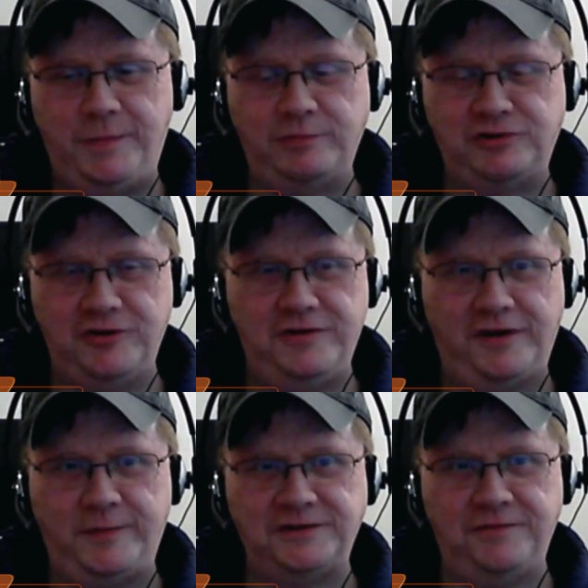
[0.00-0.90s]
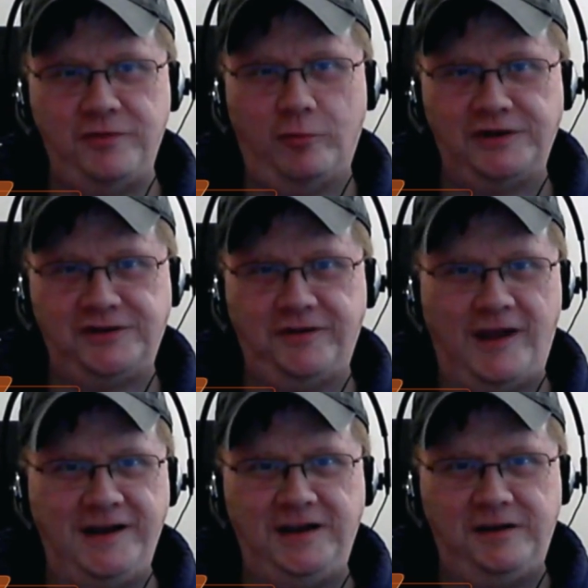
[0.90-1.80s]
I'm sure, you, especially if you watch the
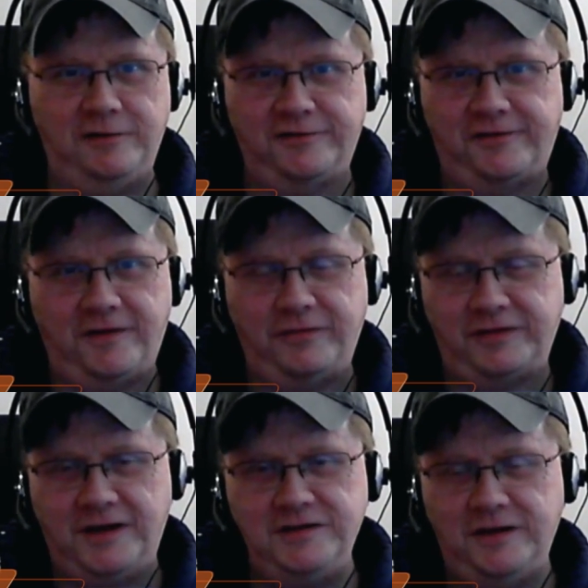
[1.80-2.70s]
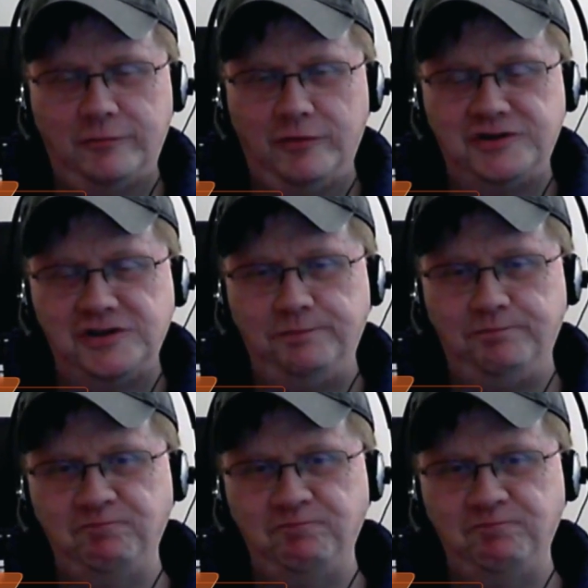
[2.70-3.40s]
Lightning deals and stuff like that, you can get it really cheap.